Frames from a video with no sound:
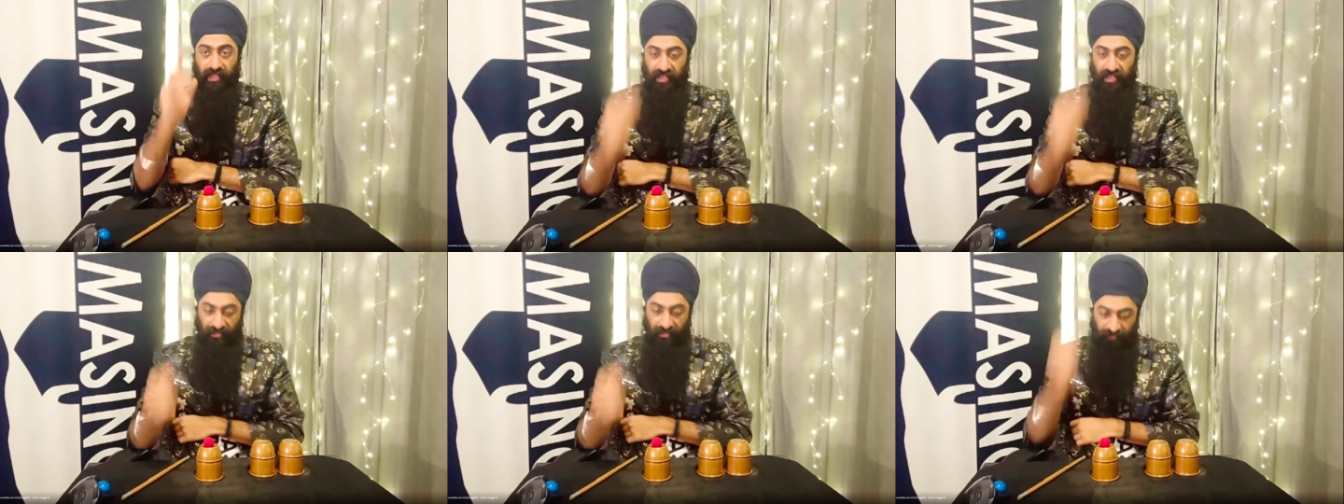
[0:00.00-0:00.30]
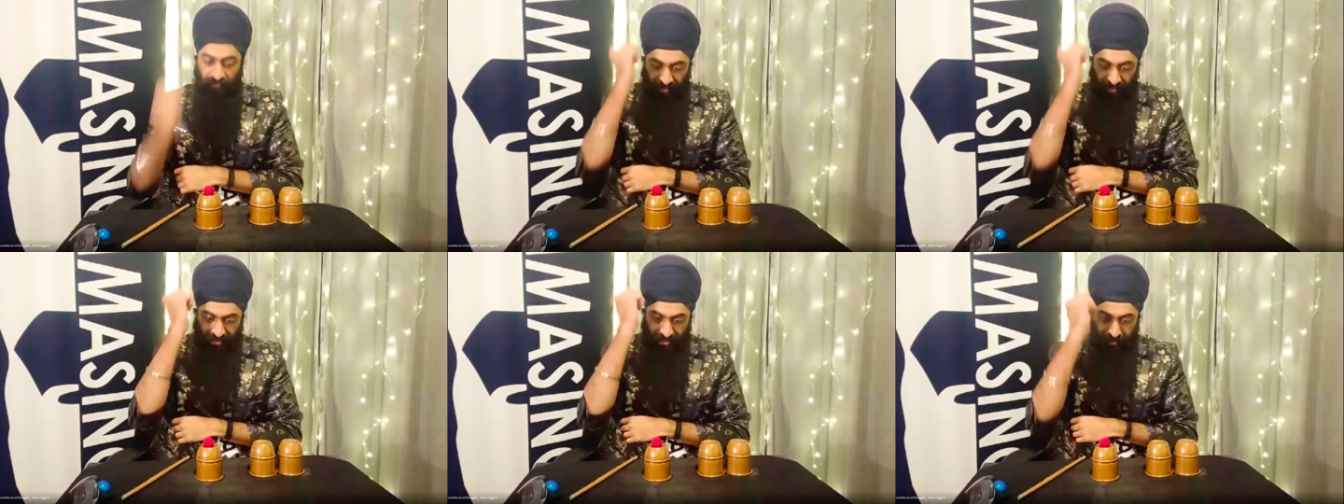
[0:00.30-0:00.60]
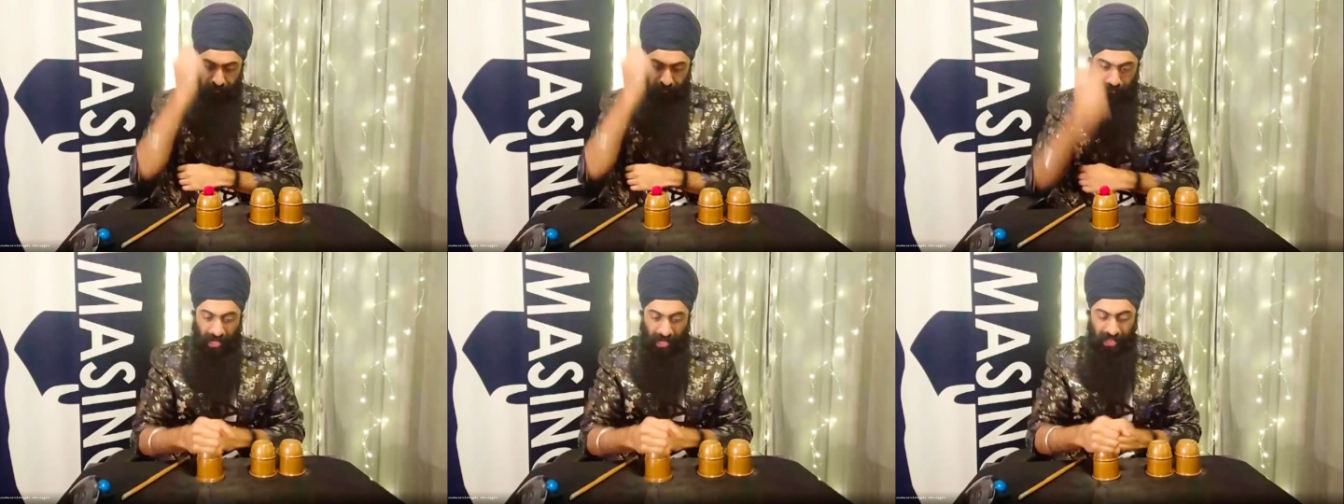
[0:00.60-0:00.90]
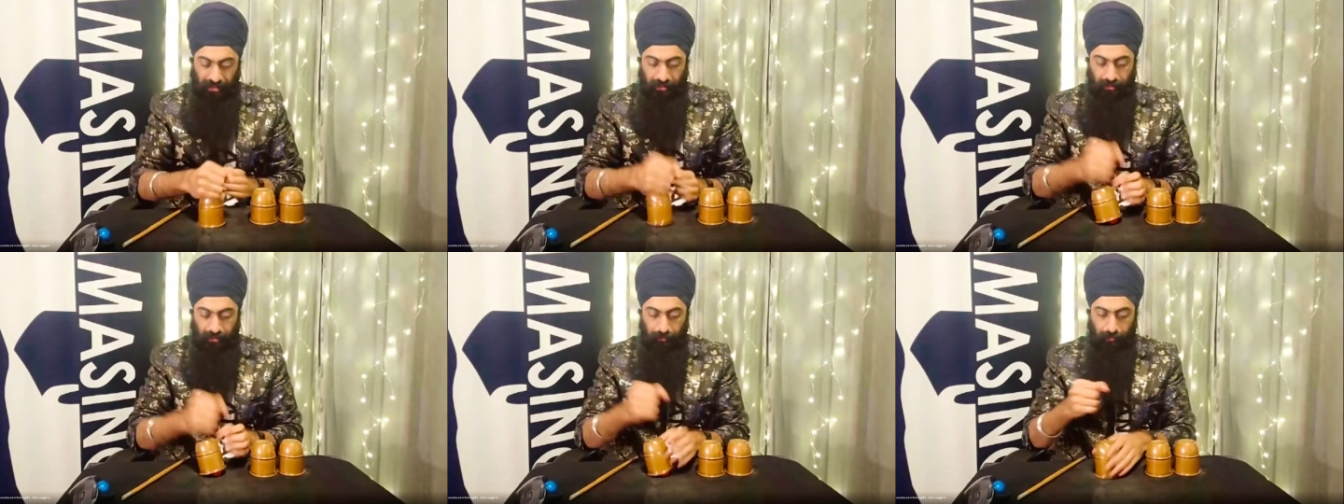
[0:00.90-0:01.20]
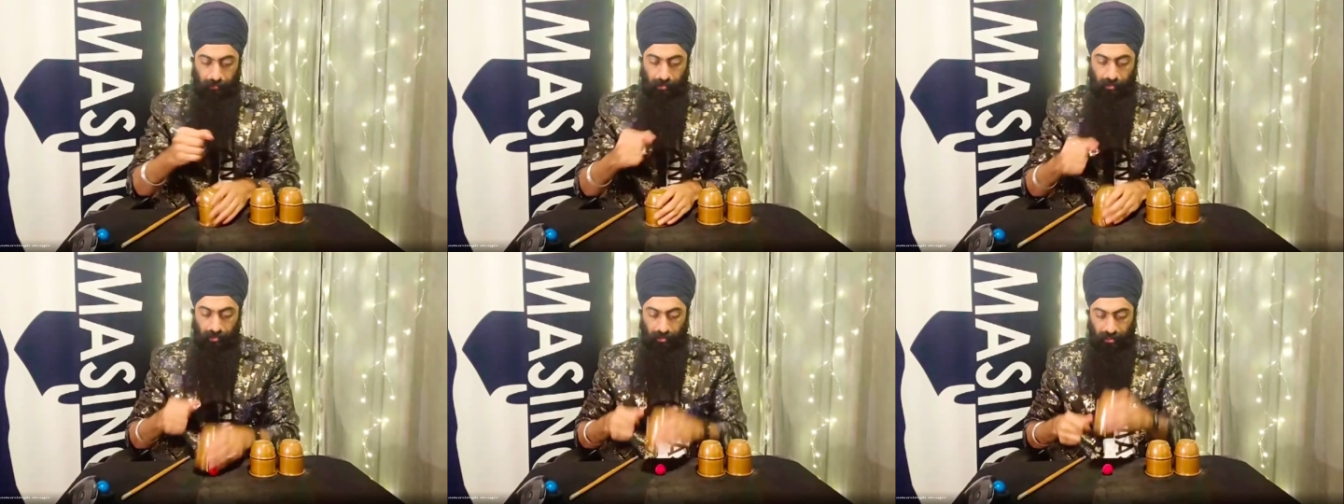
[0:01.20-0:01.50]
If I smash the
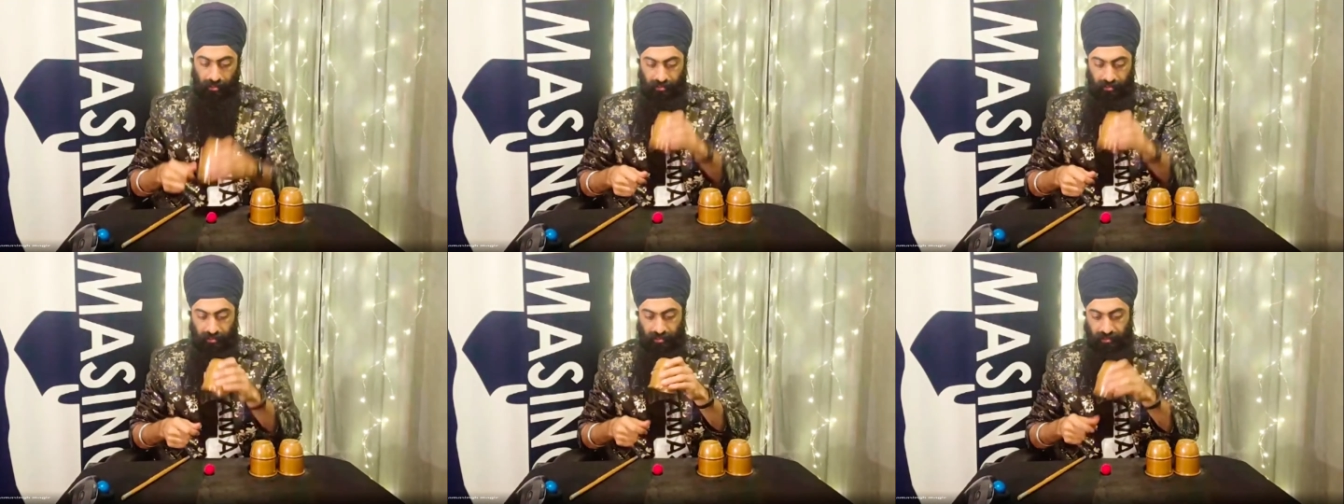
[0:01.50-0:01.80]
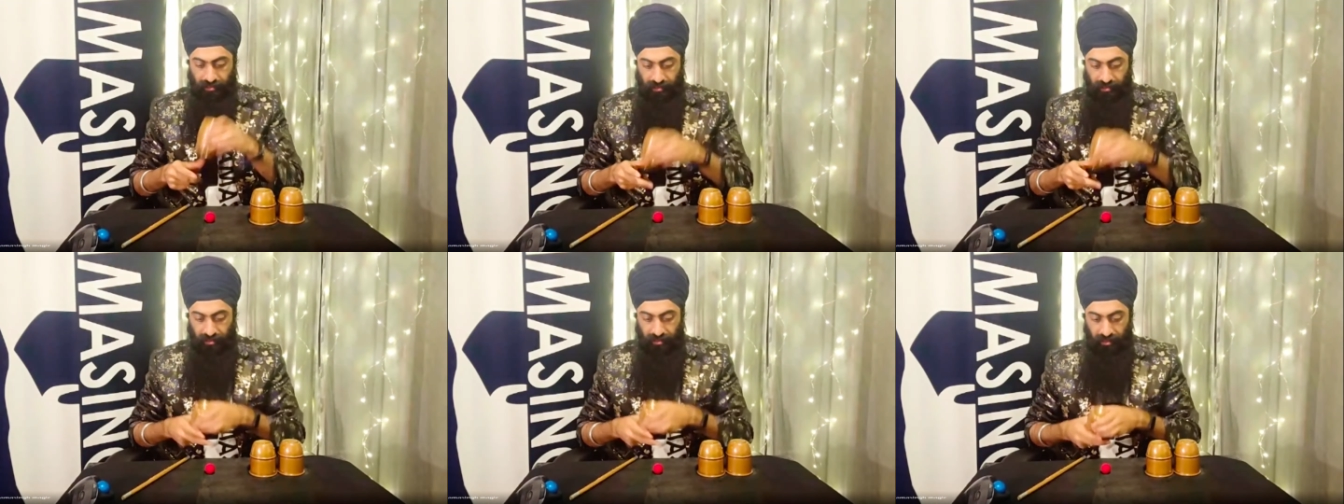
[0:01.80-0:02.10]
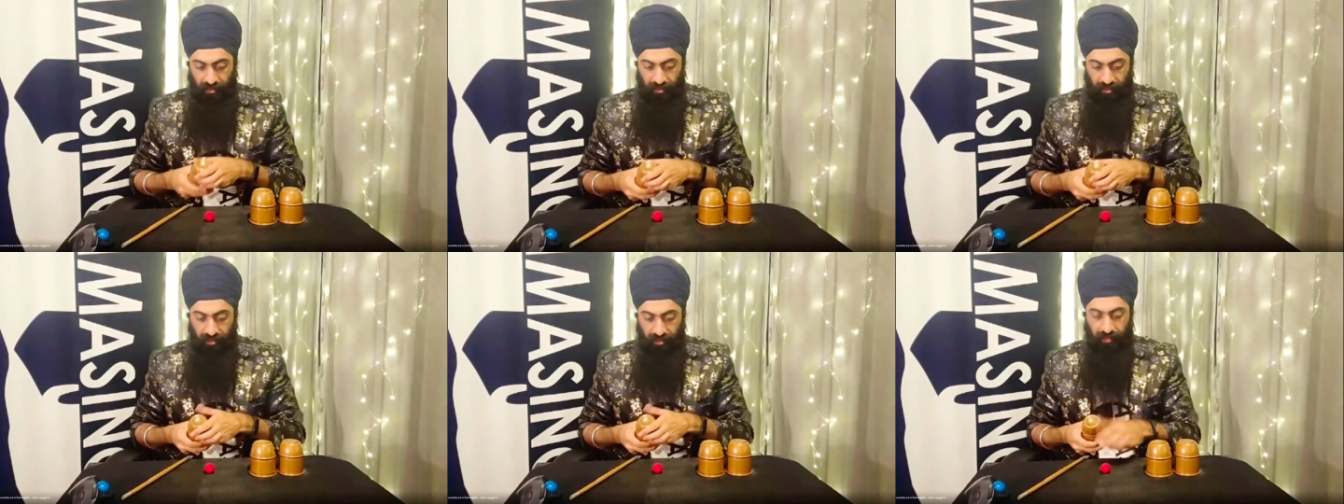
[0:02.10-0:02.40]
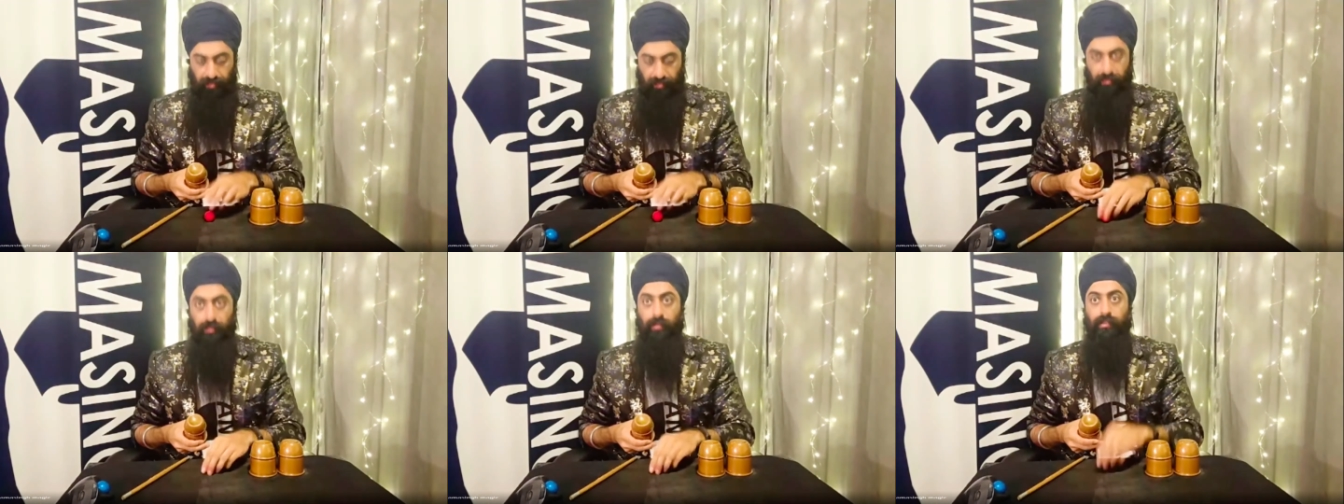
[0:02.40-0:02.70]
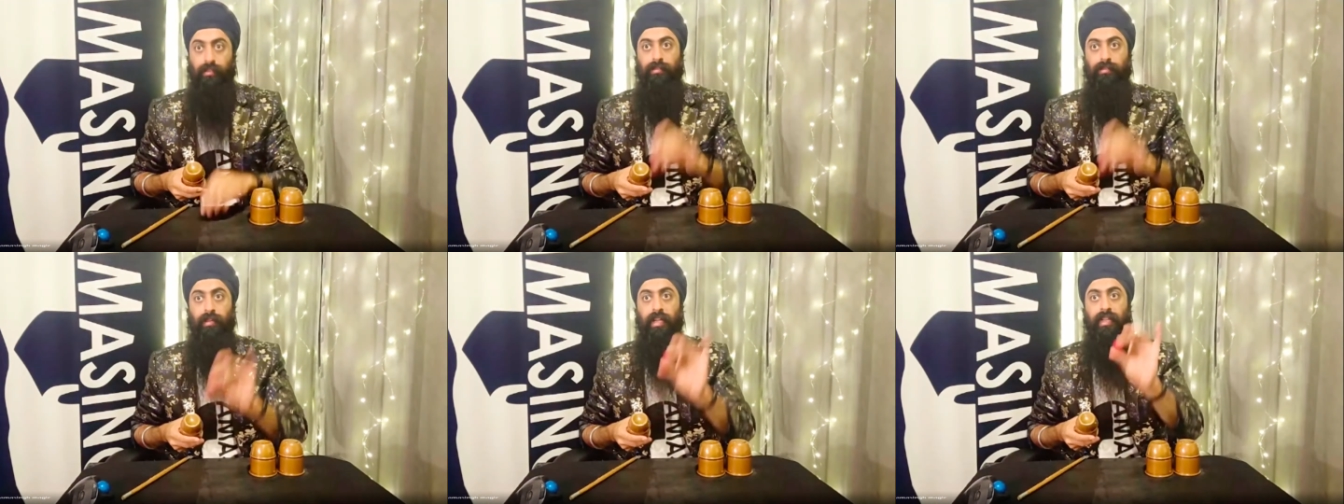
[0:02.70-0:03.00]
ball like this, it goes
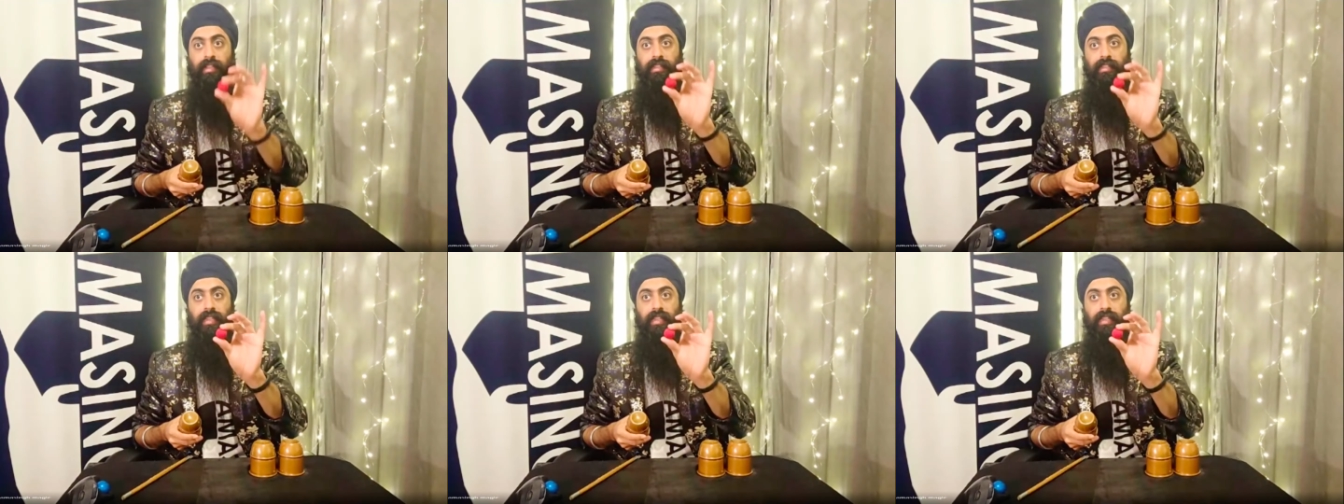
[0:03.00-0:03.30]
right inside.